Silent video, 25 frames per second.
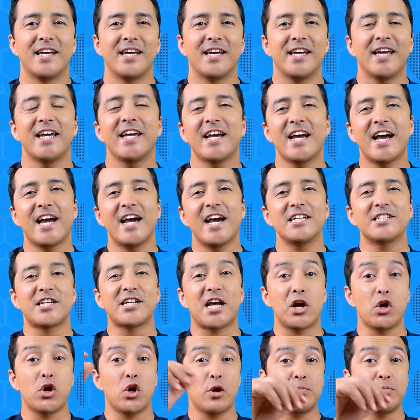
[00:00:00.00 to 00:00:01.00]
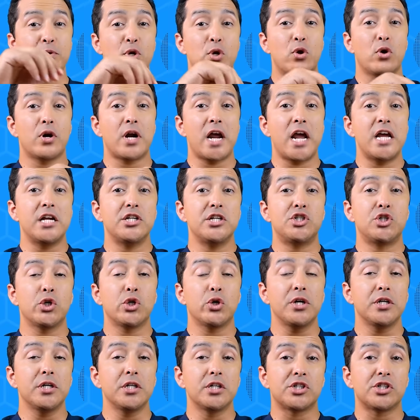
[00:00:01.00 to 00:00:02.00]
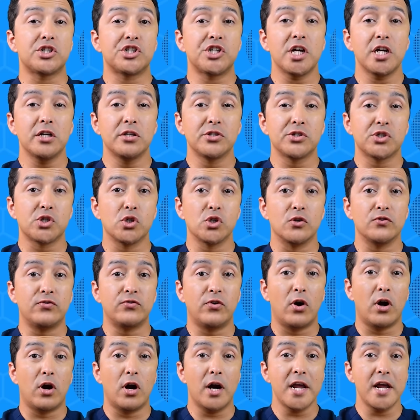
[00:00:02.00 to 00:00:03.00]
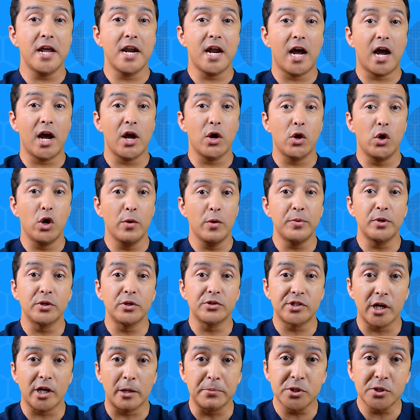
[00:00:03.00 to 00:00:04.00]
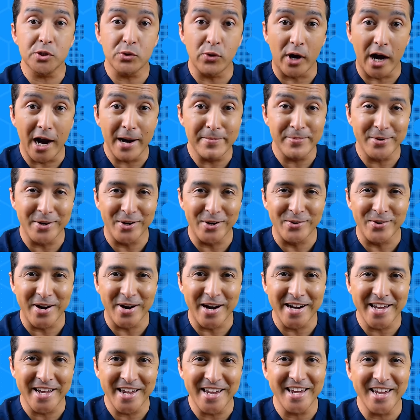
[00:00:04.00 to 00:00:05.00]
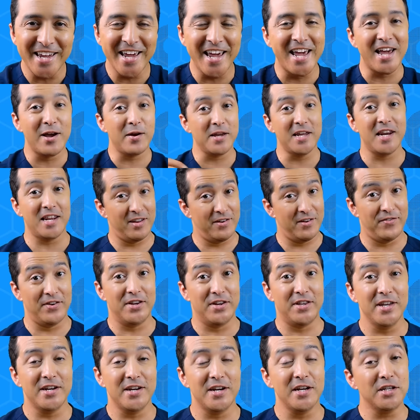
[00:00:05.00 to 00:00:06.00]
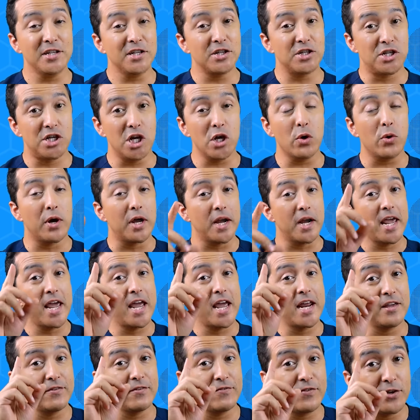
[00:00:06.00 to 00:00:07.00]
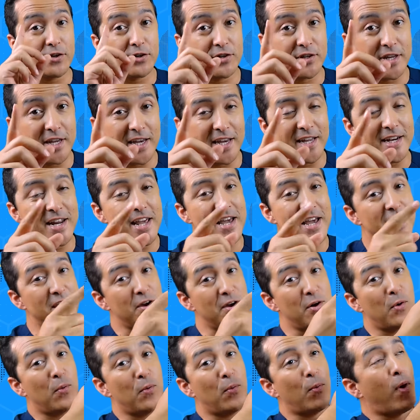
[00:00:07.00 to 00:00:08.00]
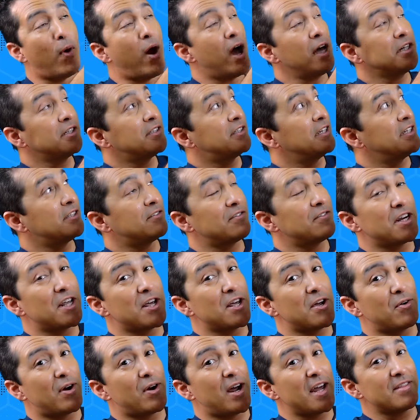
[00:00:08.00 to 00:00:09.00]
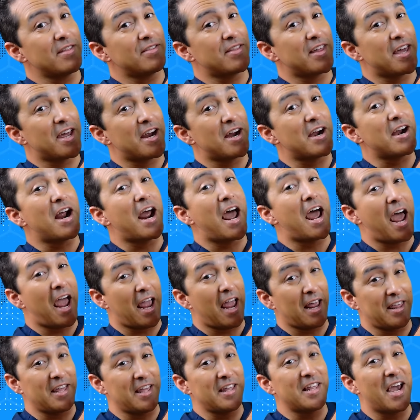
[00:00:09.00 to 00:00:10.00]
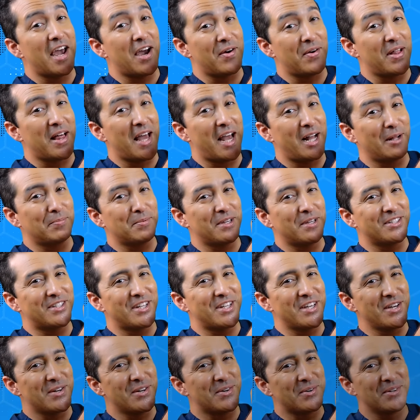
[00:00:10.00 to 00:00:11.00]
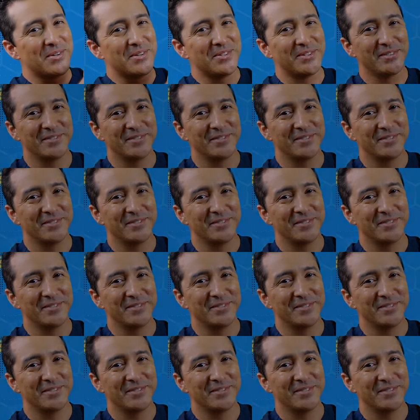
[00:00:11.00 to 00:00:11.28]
Hey guys, I hope you're enjoying this channel so far, and I hope you subscribed already. If you didn't, do it. And if you did, watch this video right there. I think that will help you too.